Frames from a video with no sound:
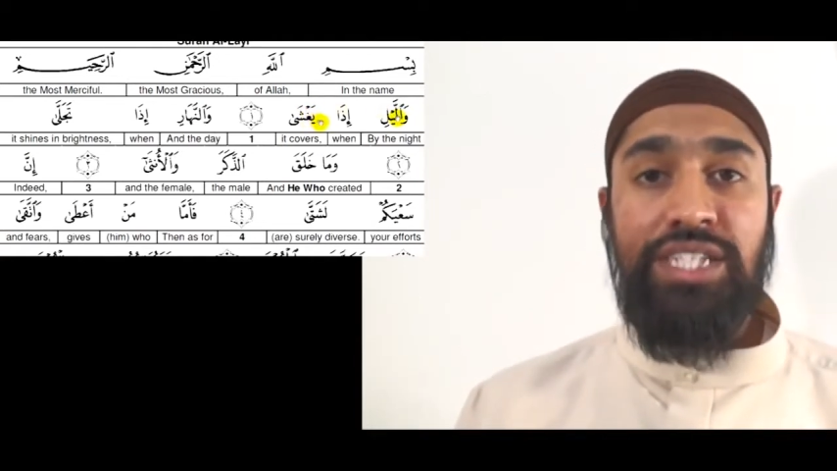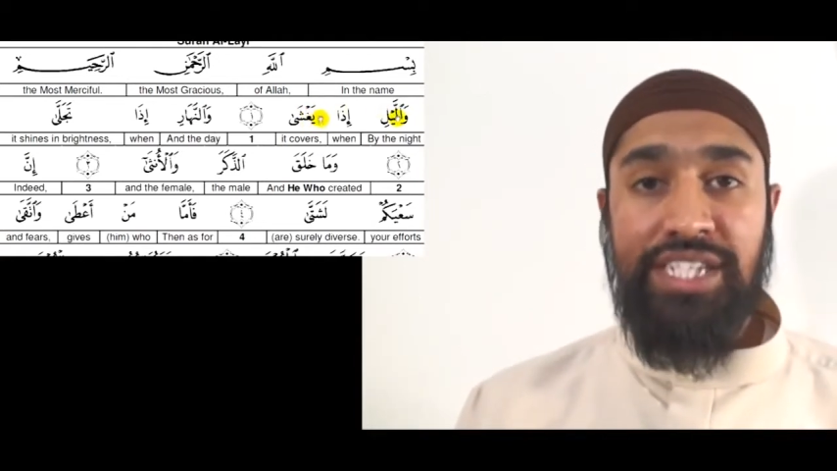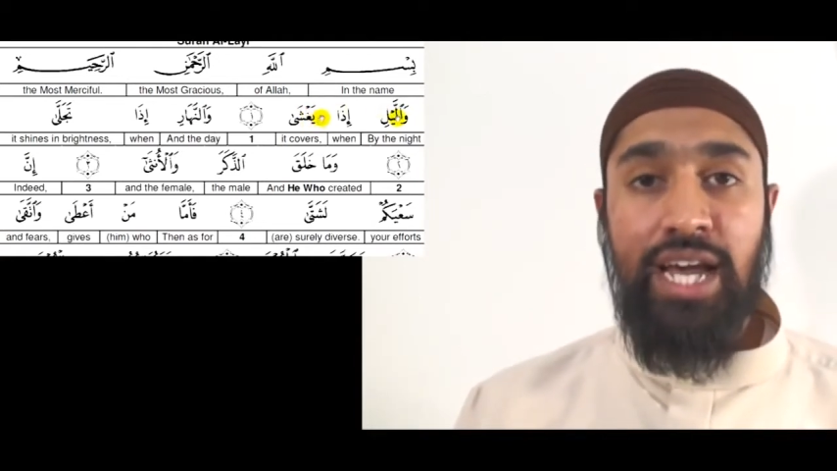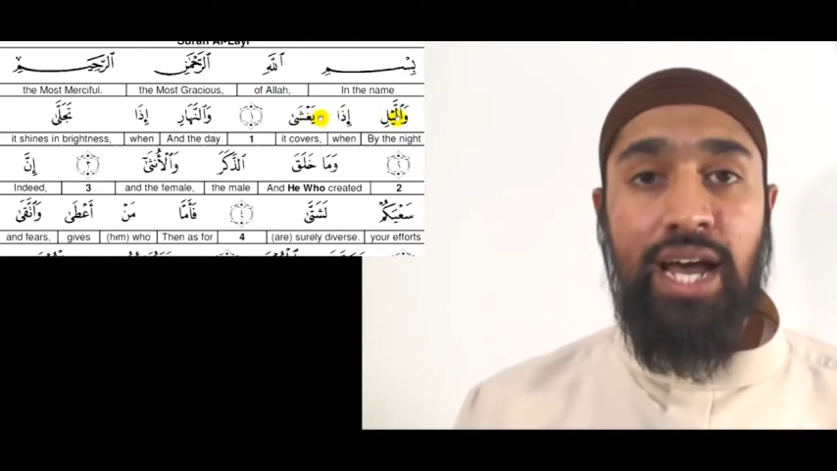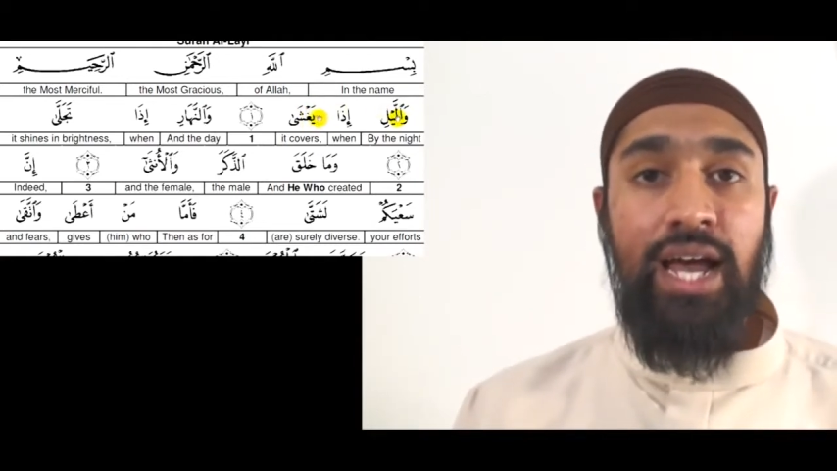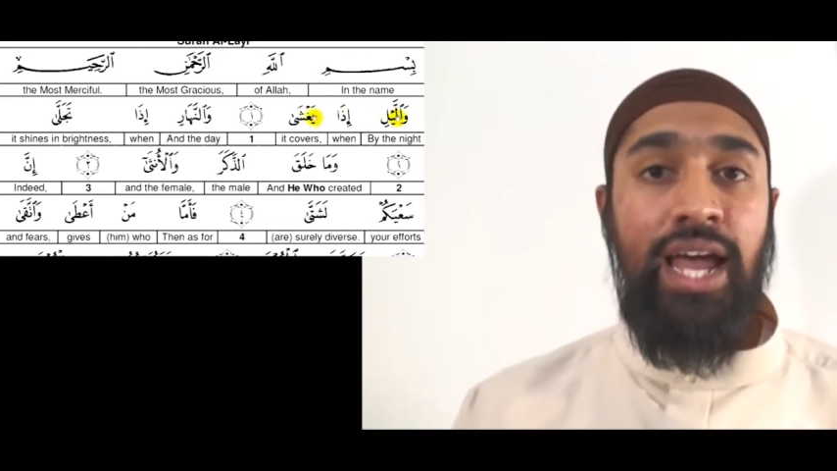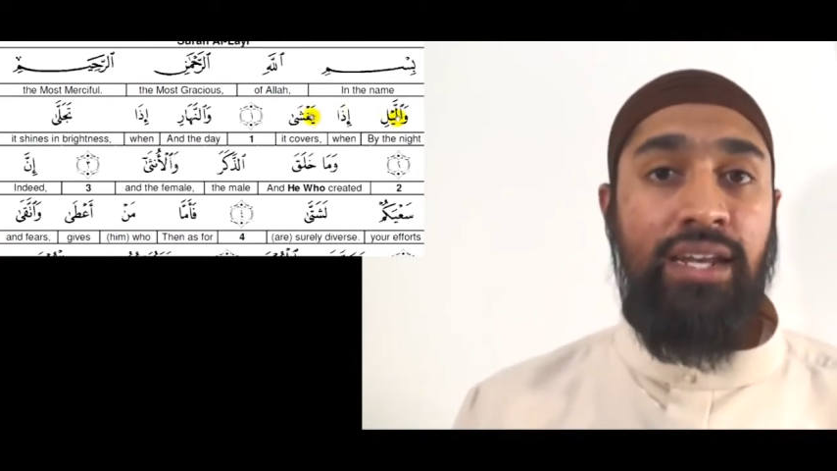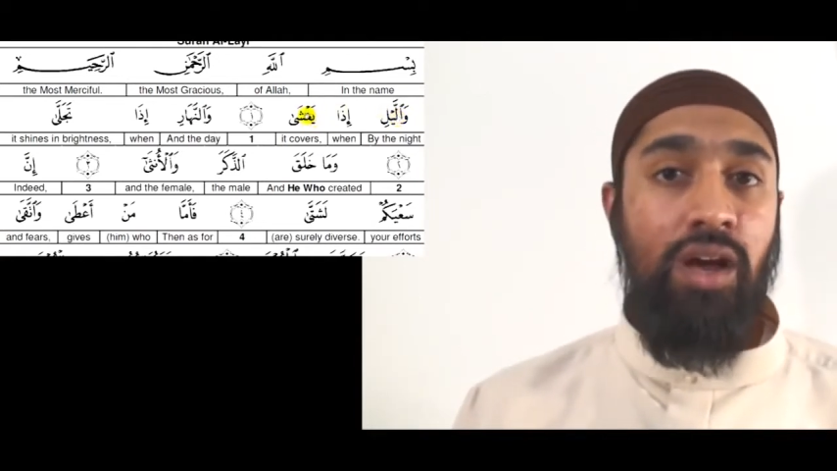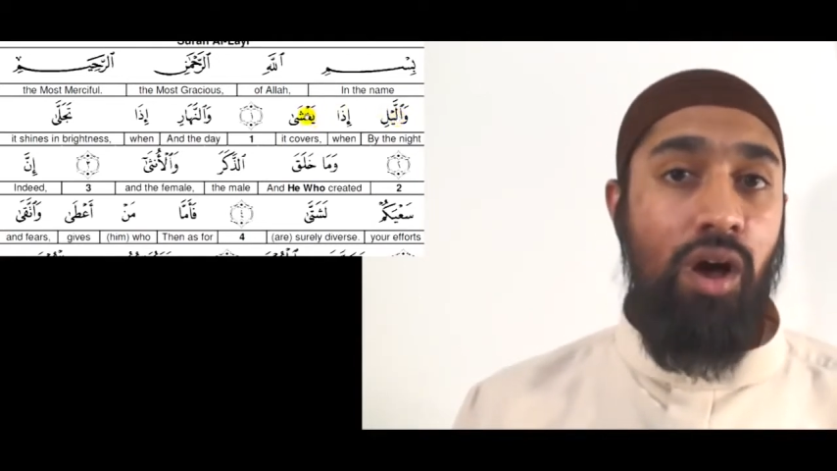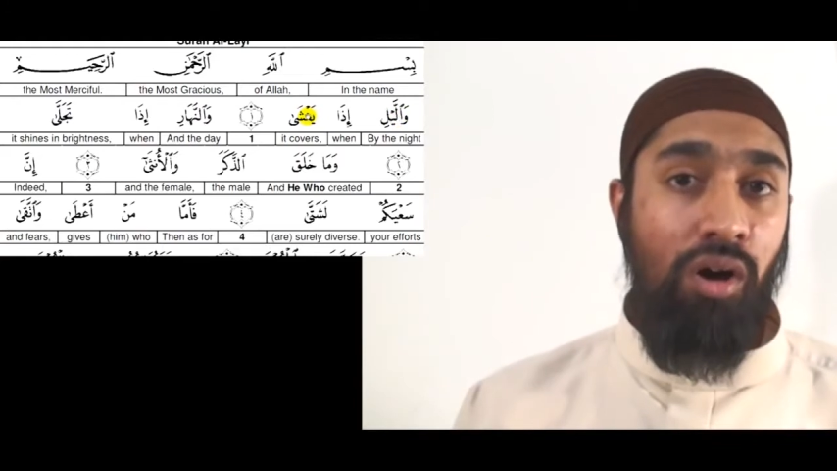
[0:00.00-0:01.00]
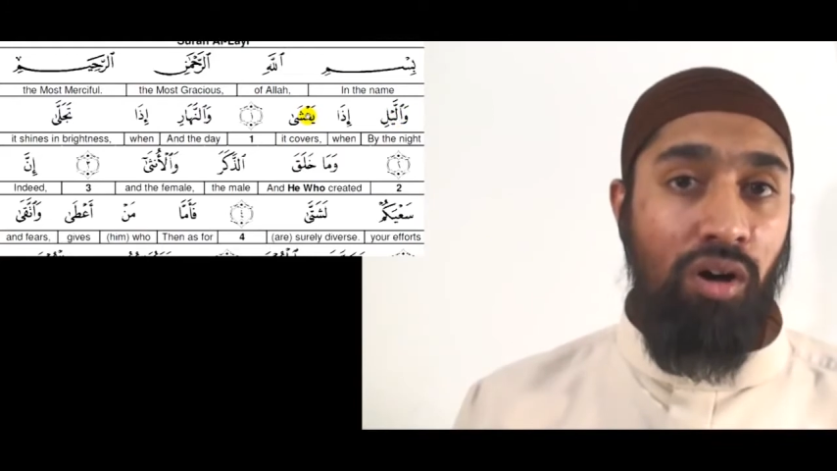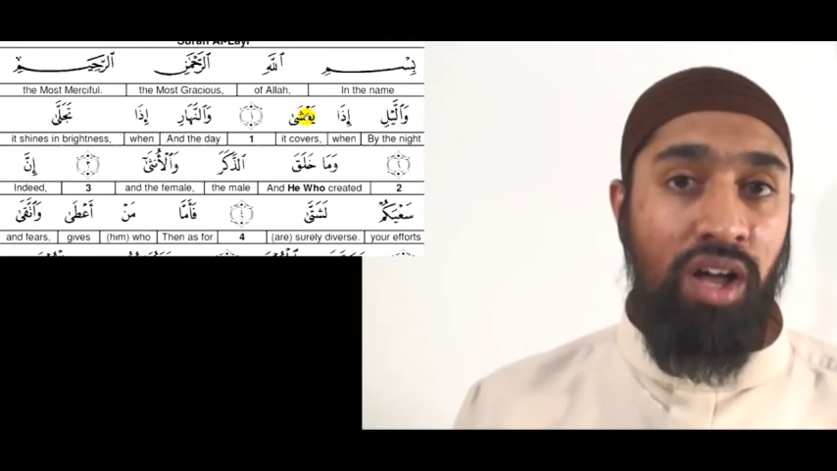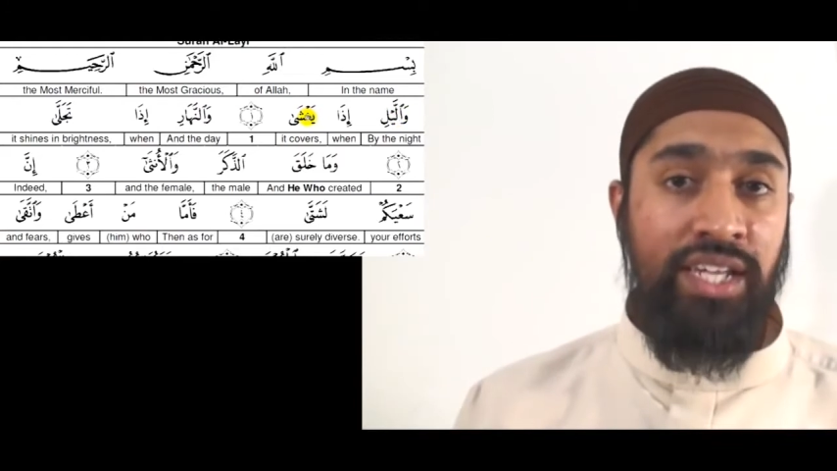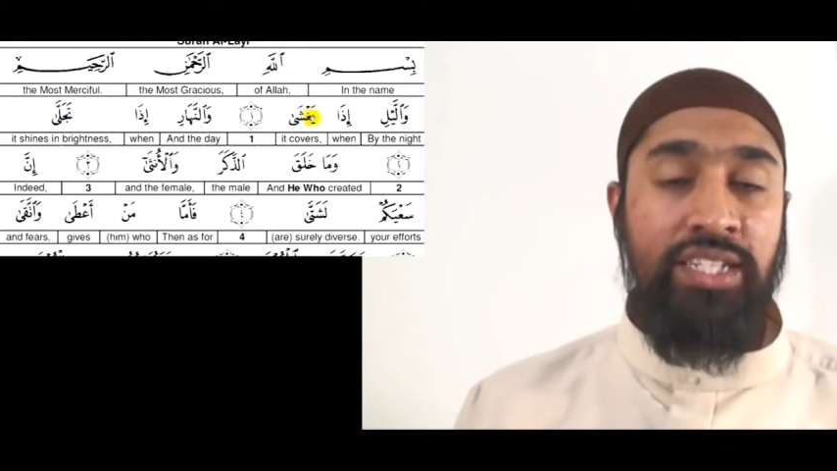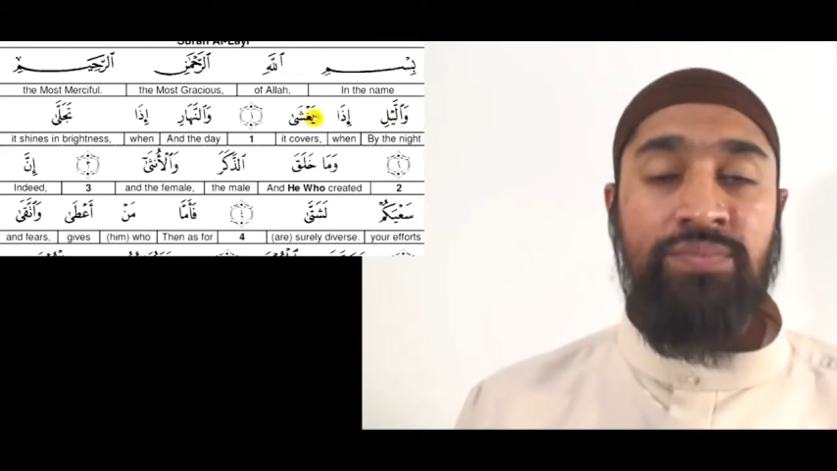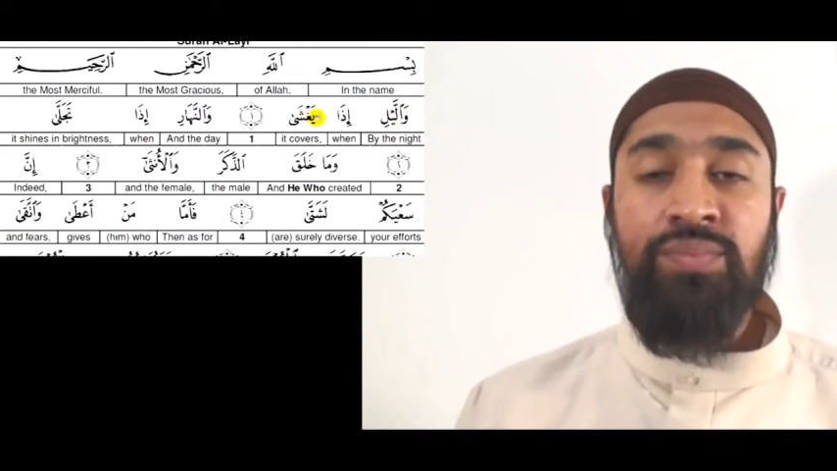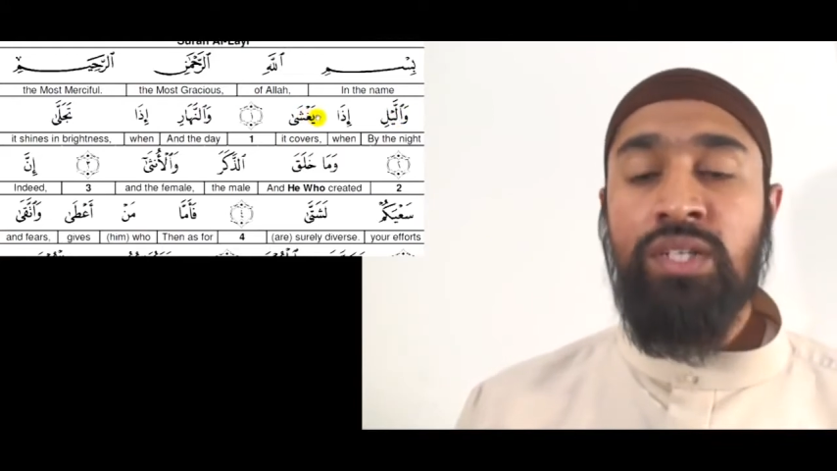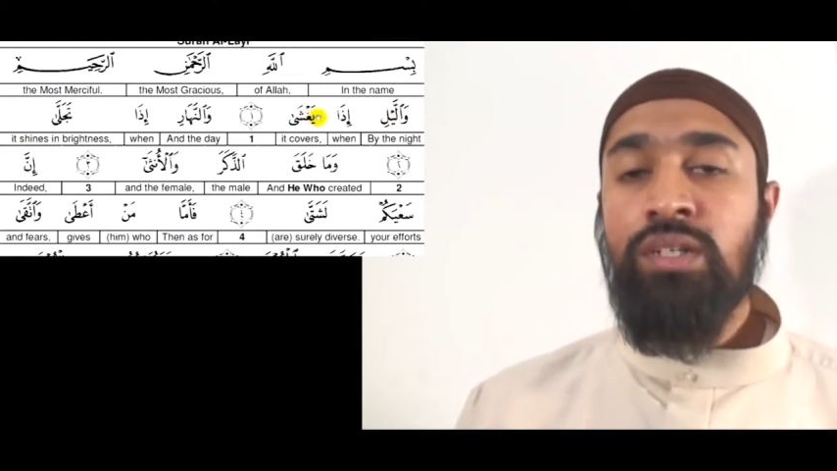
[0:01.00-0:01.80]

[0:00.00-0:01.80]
Ya and Ghain,